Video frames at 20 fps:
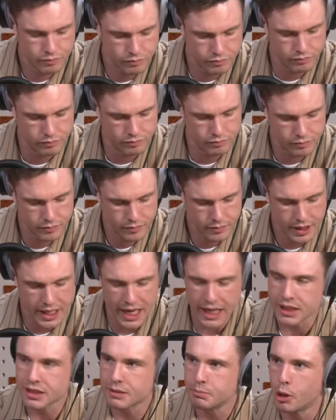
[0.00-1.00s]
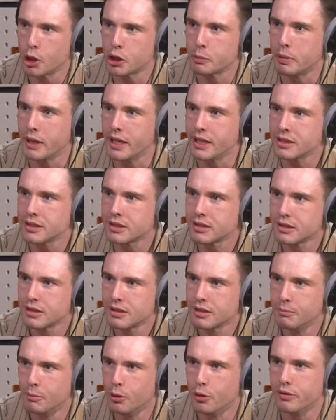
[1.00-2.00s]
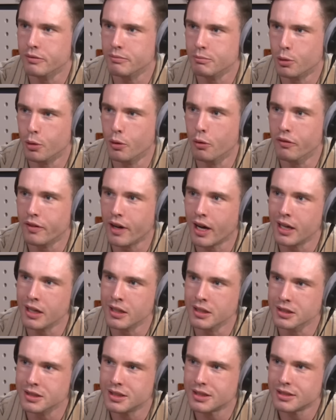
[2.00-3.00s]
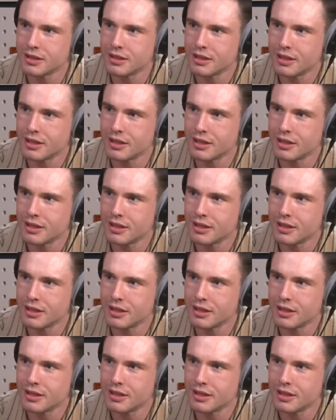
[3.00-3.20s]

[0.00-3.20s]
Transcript: Mm. Yes, mosh pits. More violence.